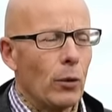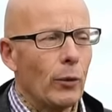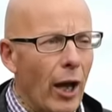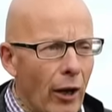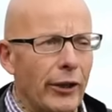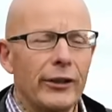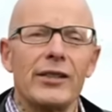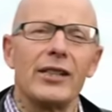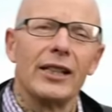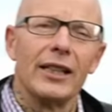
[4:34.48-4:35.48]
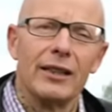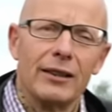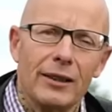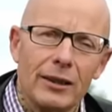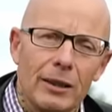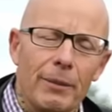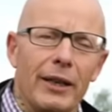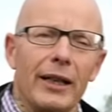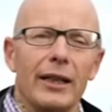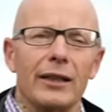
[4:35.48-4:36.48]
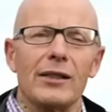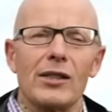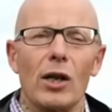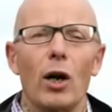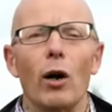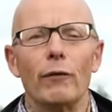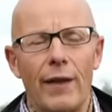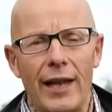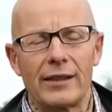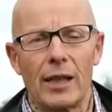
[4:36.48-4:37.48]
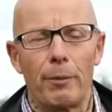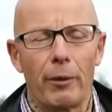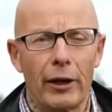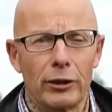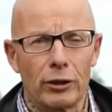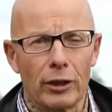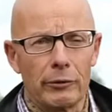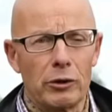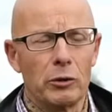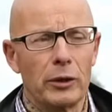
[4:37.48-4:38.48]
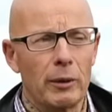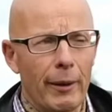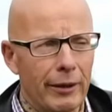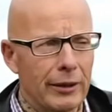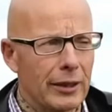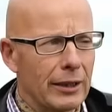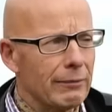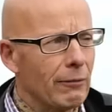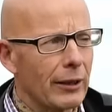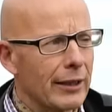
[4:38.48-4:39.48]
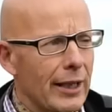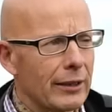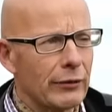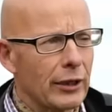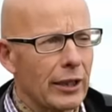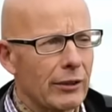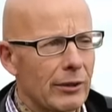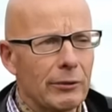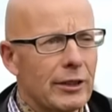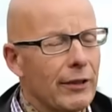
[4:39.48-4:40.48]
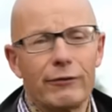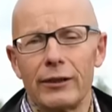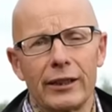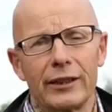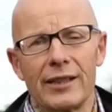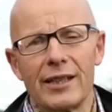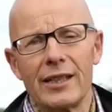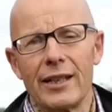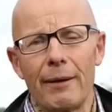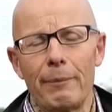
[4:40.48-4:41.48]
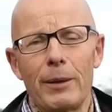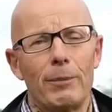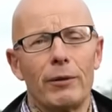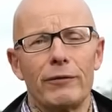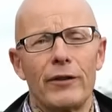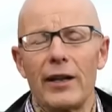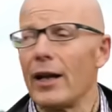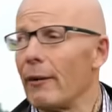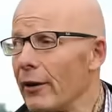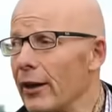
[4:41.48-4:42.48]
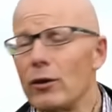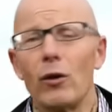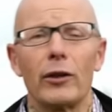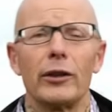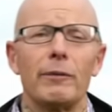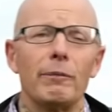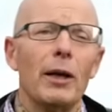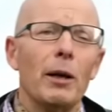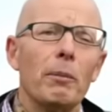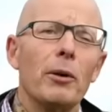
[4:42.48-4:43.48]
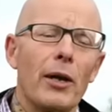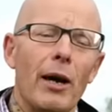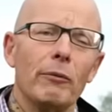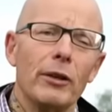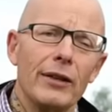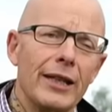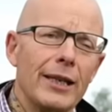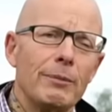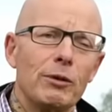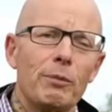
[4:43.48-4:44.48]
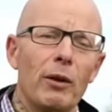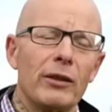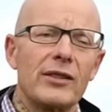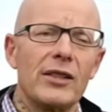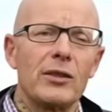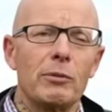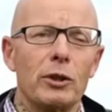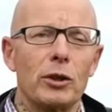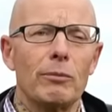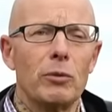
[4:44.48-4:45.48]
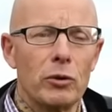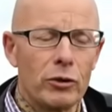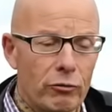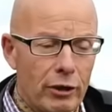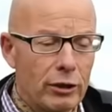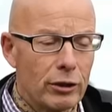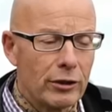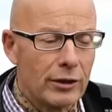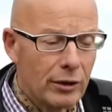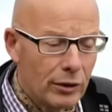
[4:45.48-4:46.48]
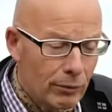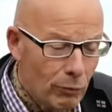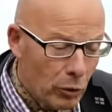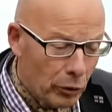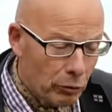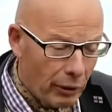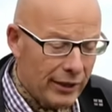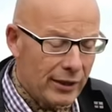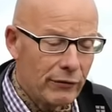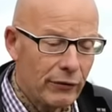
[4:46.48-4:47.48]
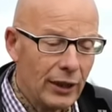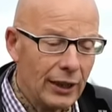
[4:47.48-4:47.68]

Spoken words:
We are going to see the beginnings of that separation I was talking about in one of the other videos. We're definitely going to see that. People are fed up. They're not going to put up with Labour's policies, which are more stringent and more aggressive